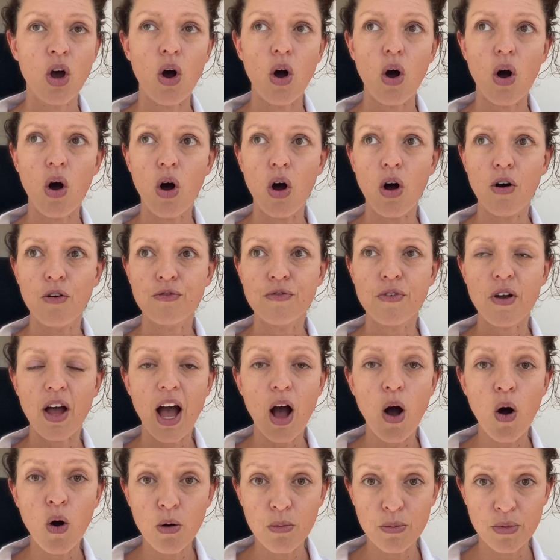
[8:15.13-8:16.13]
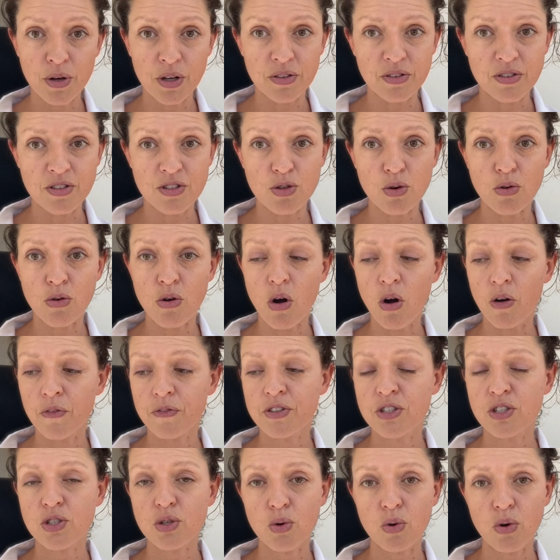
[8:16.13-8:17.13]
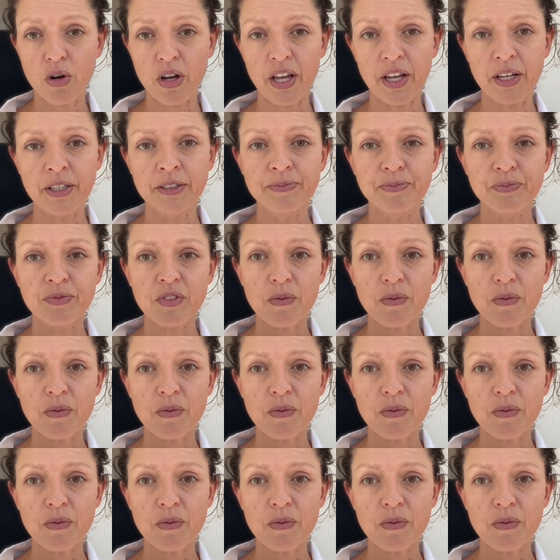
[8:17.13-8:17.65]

off almonds or off soy,